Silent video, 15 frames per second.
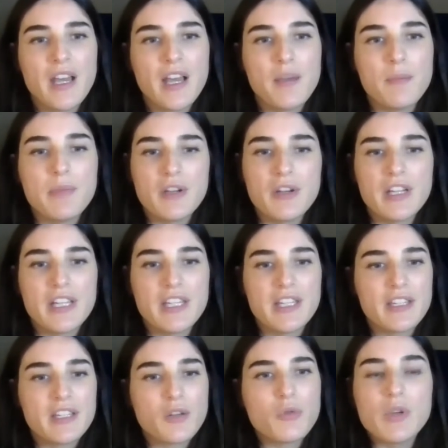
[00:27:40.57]

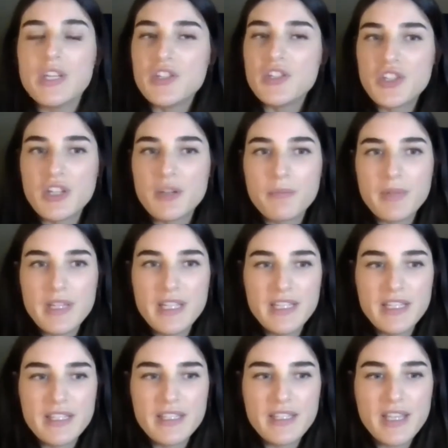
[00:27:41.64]
Iberian queenship
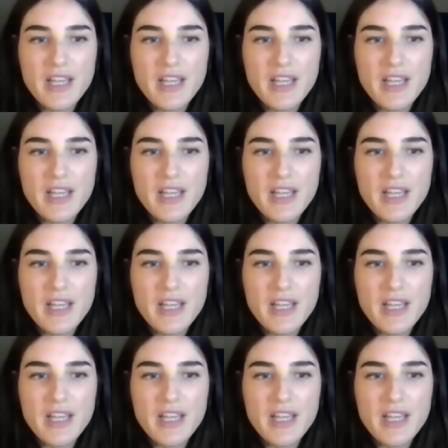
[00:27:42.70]
is